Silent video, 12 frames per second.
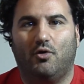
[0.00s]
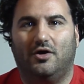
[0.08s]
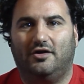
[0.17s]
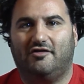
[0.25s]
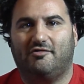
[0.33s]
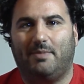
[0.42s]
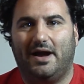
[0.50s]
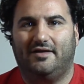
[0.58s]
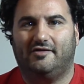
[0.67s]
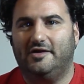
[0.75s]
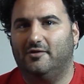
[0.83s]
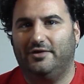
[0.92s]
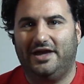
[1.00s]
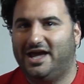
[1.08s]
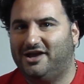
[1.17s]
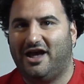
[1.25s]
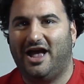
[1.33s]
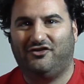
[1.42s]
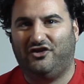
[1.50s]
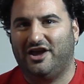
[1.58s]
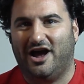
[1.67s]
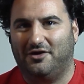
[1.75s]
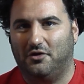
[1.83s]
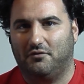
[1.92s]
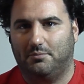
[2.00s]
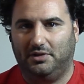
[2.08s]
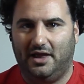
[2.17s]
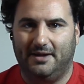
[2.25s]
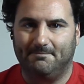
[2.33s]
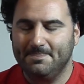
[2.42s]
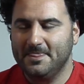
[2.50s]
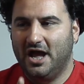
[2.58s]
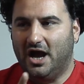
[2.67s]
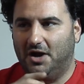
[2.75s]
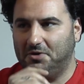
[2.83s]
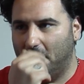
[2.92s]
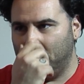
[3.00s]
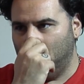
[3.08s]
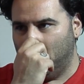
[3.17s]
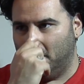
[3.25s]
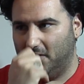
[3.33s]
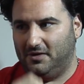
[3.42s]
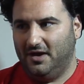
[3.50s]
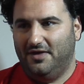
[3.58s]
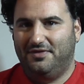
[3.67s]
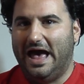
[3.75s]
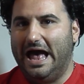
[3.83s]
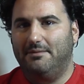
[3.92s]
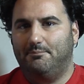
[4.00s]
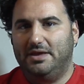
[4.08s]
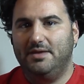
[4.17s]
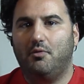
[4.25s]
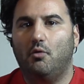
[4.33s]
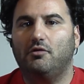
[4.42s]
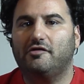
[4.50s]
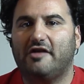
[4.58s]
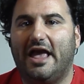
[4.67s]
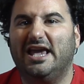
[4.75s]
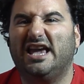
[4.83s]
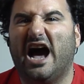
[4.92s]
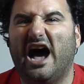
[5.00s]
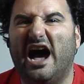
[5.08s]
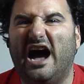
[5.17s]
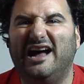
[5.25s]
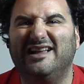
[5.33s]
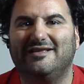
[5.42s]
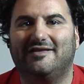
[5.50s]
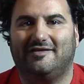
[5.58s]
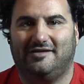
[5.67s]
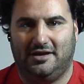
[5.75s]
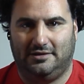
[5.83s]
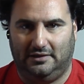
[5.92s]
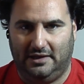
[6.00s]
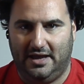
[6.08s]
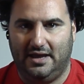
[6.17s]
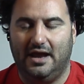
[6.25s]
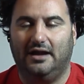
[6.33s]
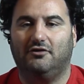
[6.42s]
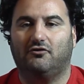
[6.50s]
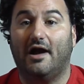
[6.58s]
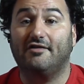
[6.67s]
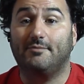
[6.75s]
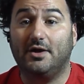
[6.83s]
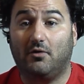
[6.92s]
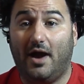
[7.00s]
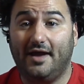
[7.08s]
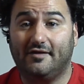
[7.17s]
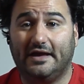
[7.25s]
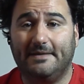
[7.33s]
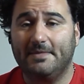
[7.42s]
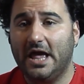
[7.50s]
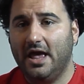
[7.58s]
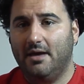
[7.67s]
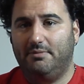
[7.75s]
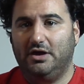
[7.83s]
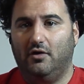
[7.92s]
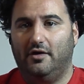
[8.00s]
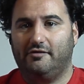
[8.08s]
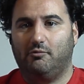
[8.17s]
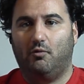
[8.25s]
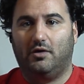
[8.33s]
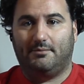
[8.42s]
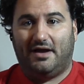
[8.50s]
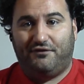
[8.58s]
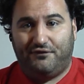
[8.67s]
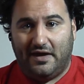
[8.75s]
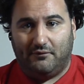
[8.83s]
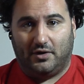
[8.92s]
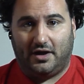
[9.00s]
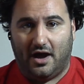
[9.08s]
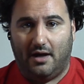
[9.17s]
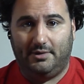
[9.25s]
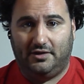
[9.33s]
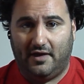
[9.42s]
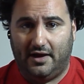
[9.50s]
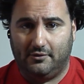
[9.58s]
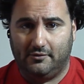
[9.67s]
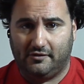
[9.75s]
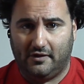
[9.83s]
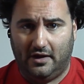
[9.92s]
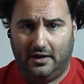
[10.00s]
word as spicy, only edgy got overplayed. Another word that people will say constantly, and it drives me crazy, because one of my favorite commentators,